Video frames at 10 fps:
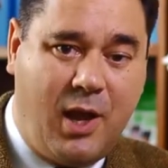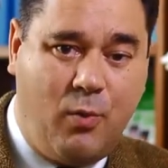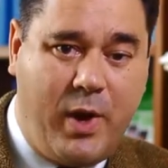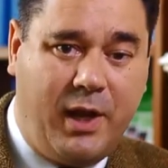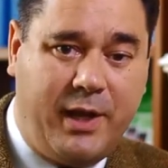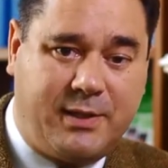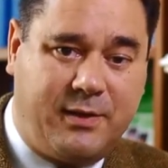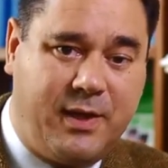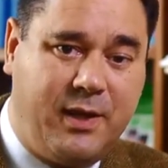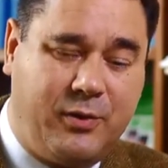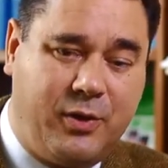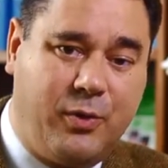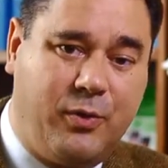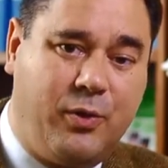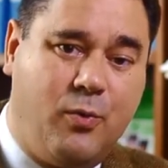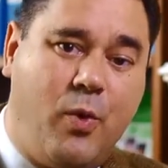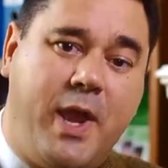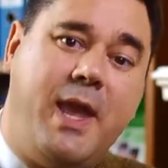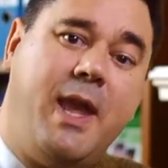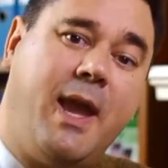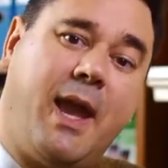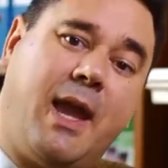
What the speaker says: We like to think that we